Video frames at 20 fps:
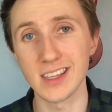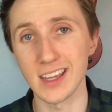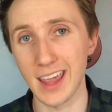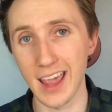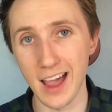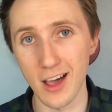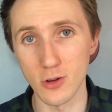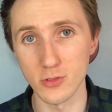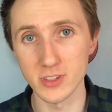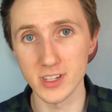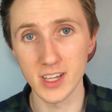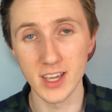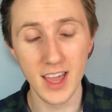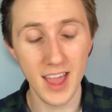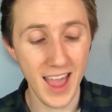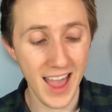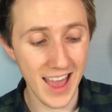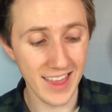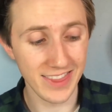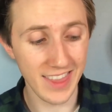account
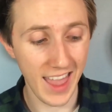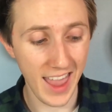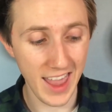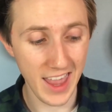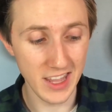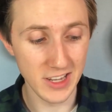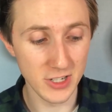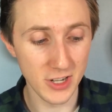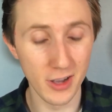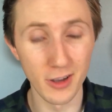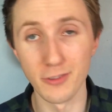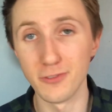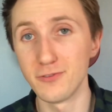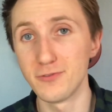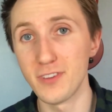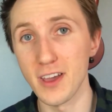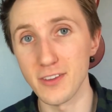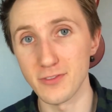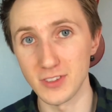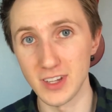at the age of
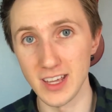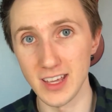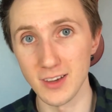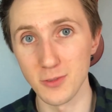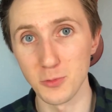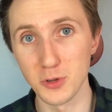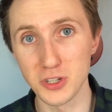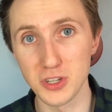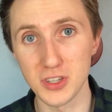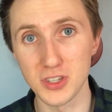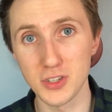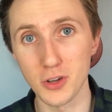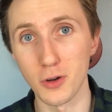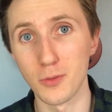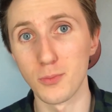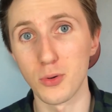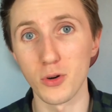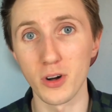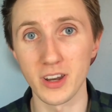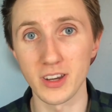50, which is so
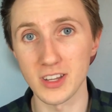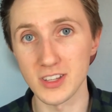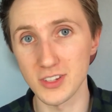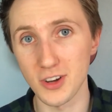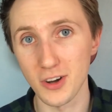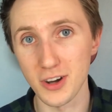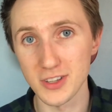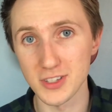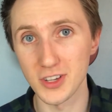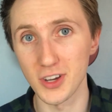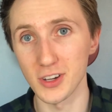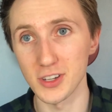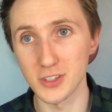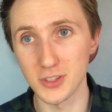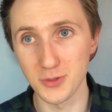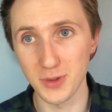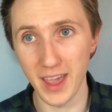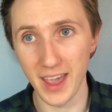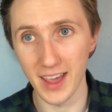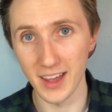important to start as young
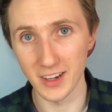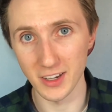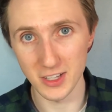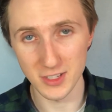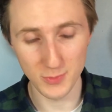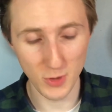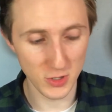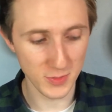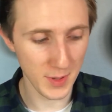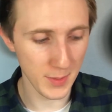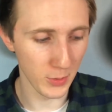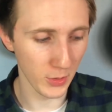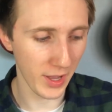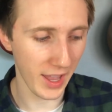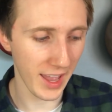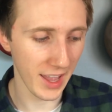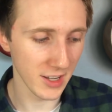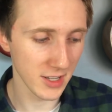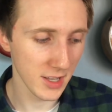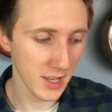as you can, because most people
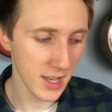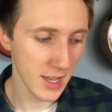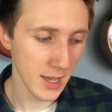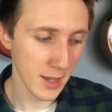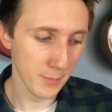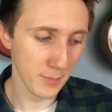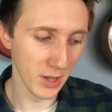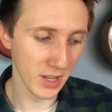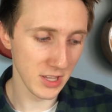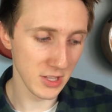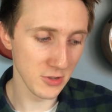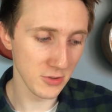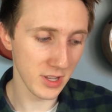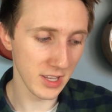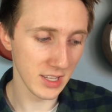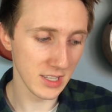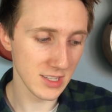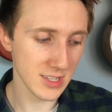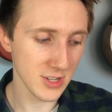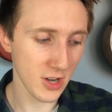can't. But you
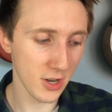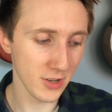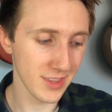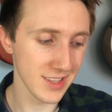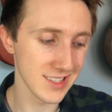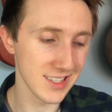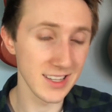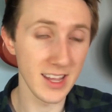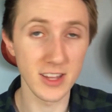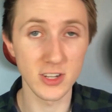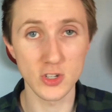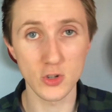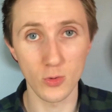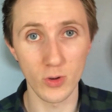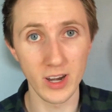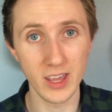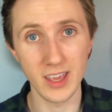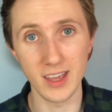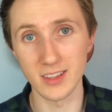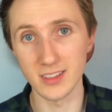can start this at age
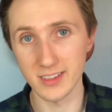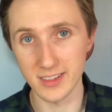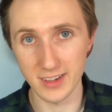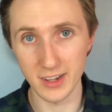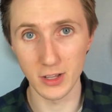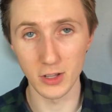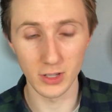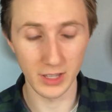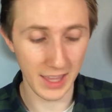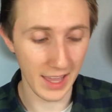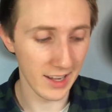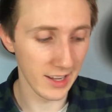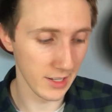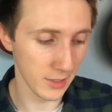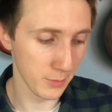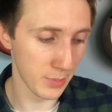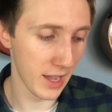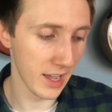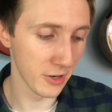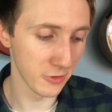20 and still get
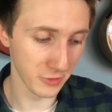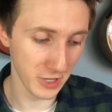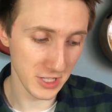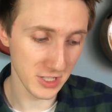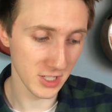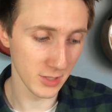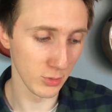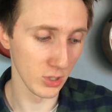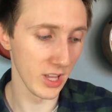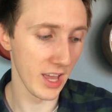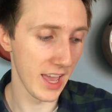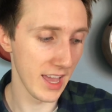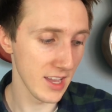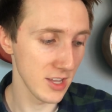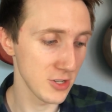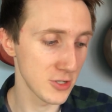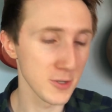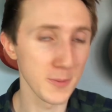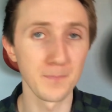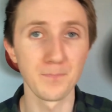it by a reasonable
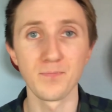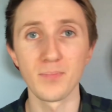age.